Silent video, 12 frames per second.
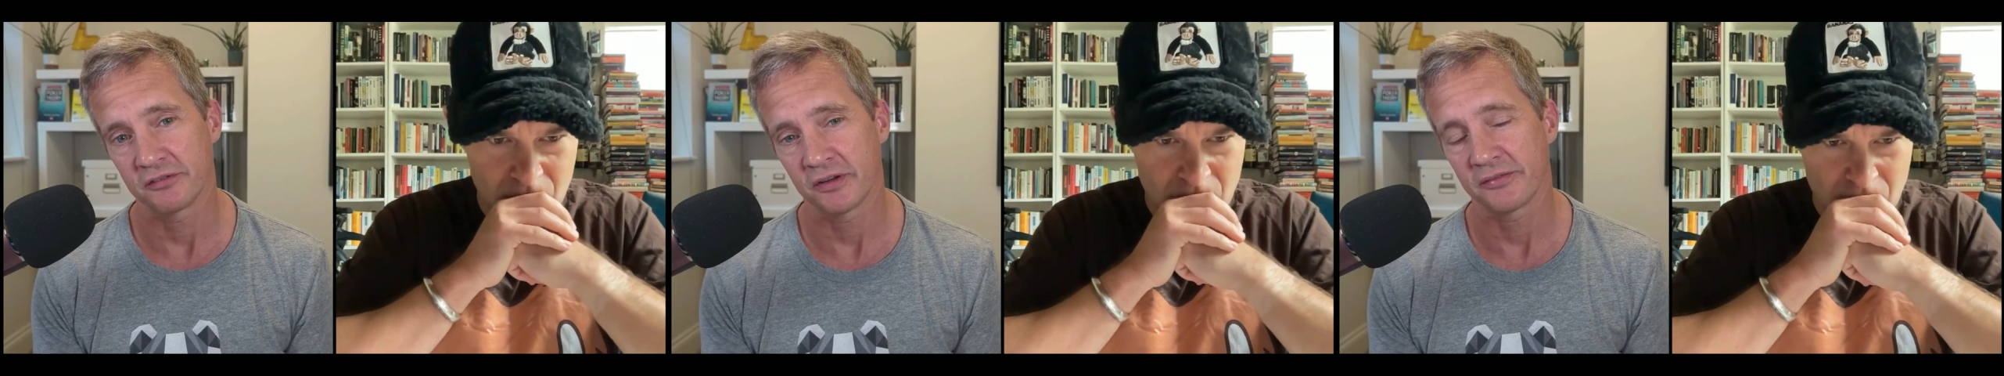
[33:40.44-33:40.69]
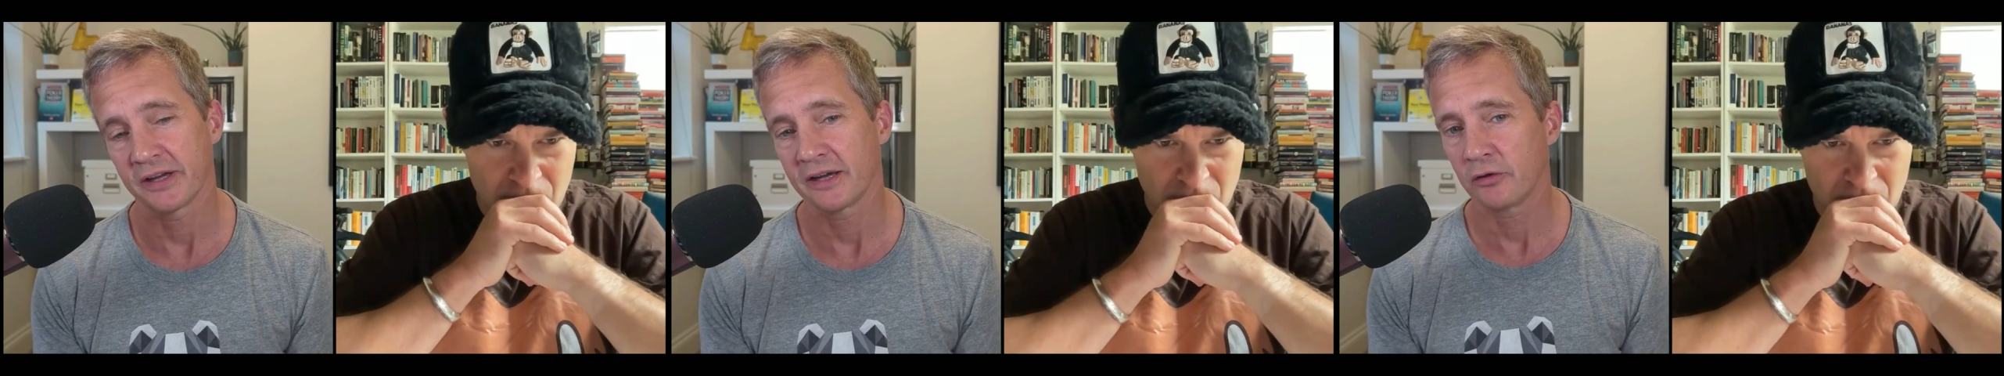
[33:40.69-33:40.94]

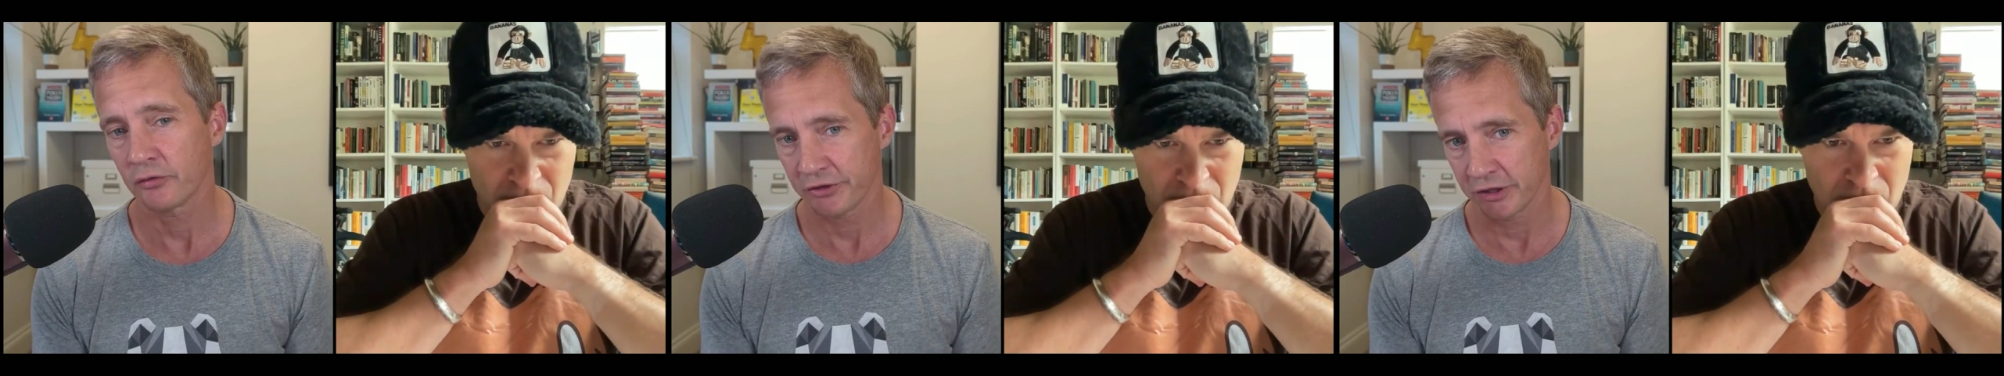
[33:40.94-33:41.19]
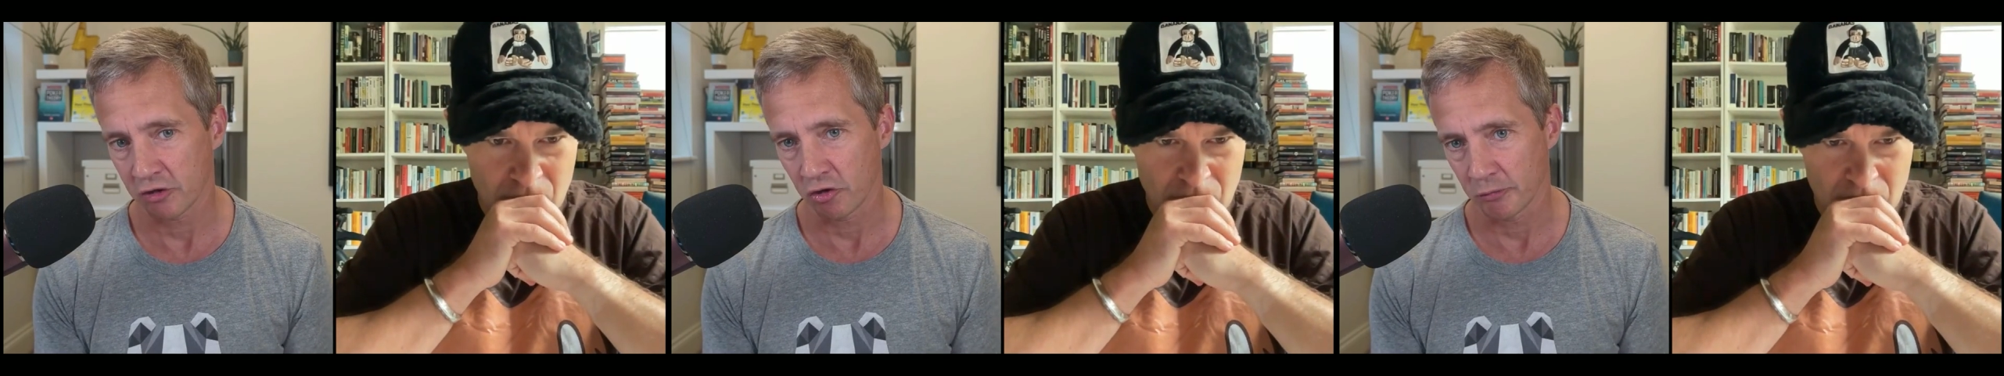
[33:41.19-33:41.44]
Speaker 1: of a healthy
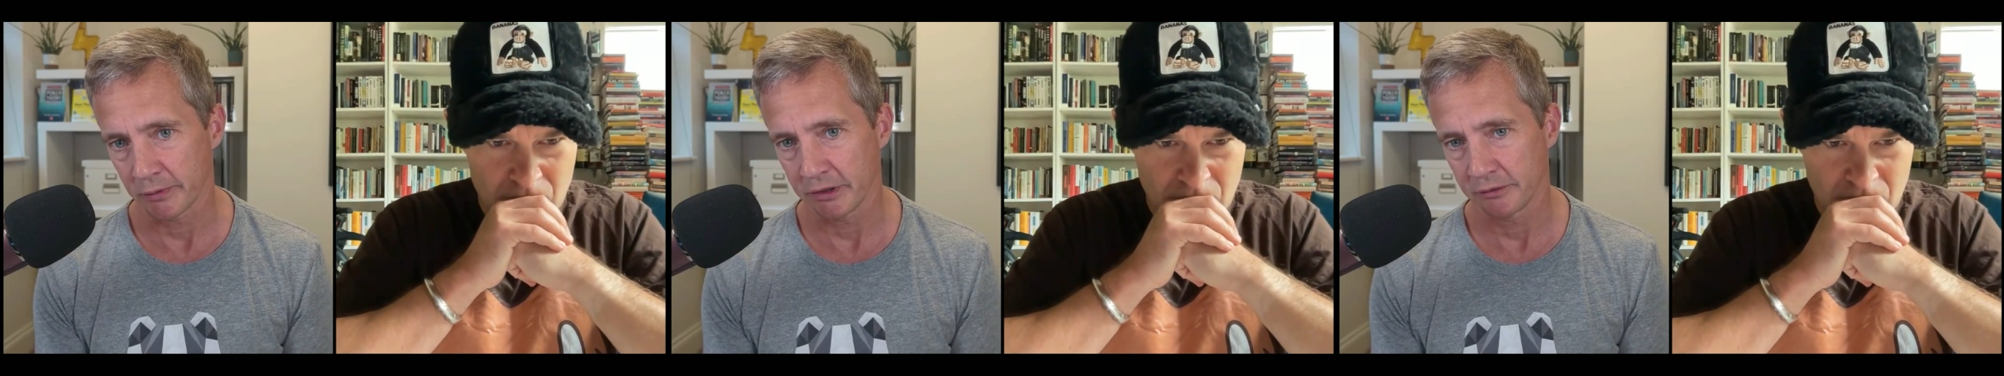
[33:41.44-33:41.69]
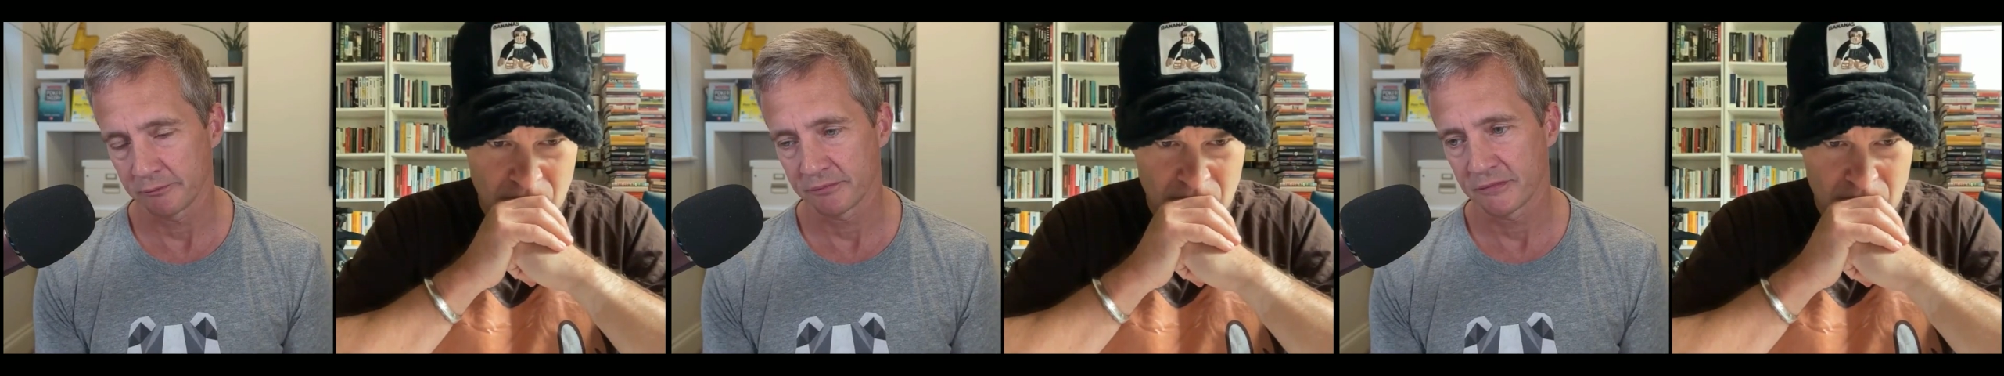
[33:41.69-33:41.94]
economy,
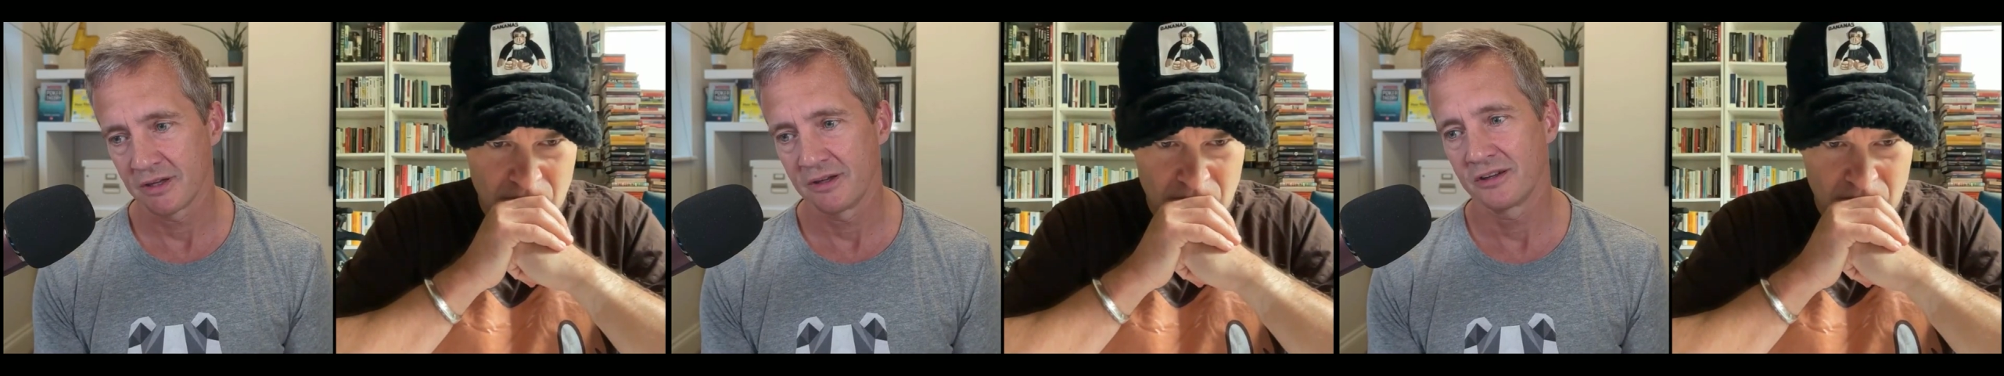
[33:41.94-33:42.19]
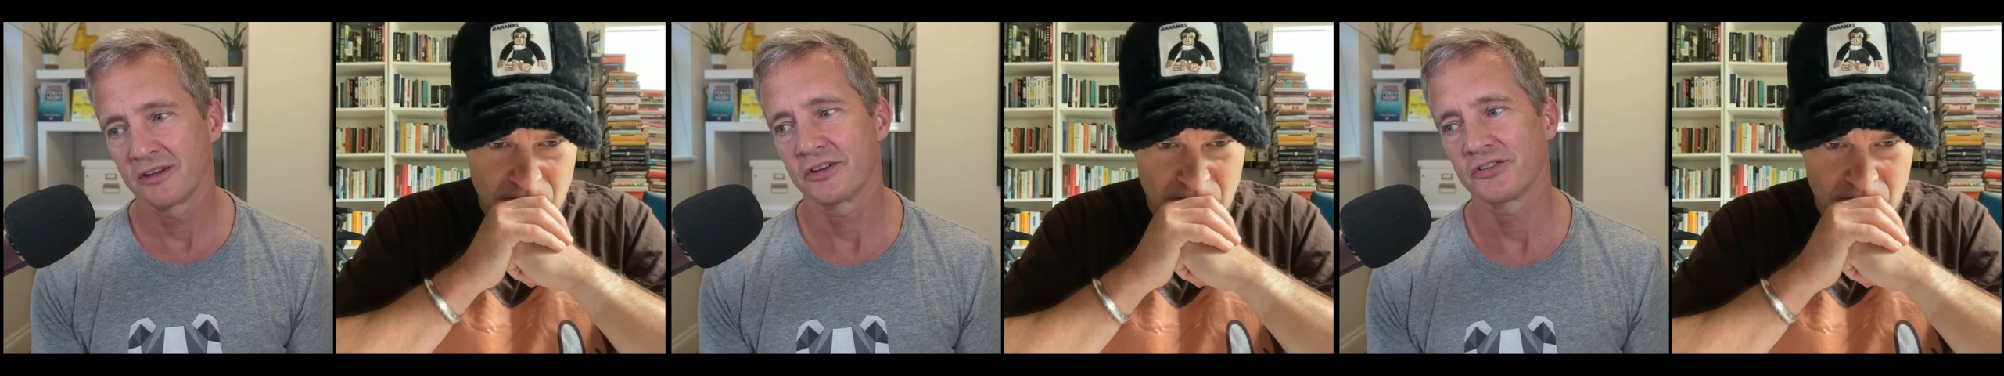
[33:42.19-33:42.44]

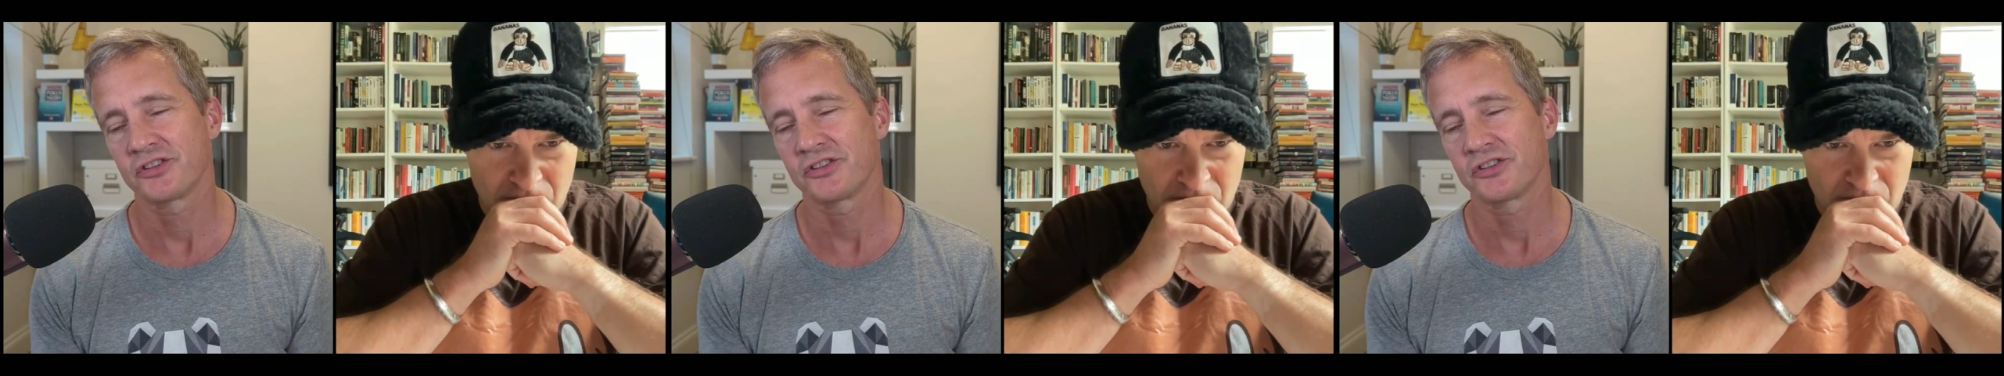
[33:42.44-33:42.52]
because